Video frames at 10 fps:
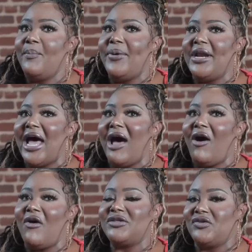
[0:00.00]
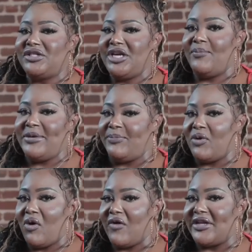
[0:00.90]
but i also tell
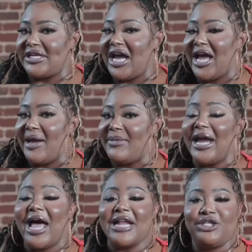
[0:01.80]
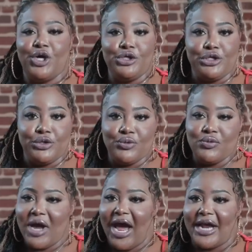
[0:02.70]
people all the time like i tell
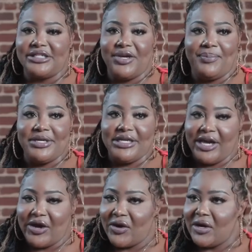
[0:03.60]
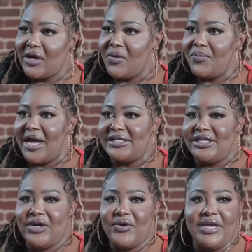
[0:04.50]
you i tell pierre i
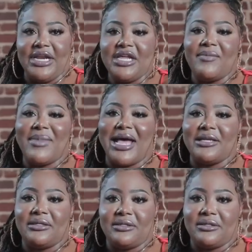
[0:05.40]
tell any of my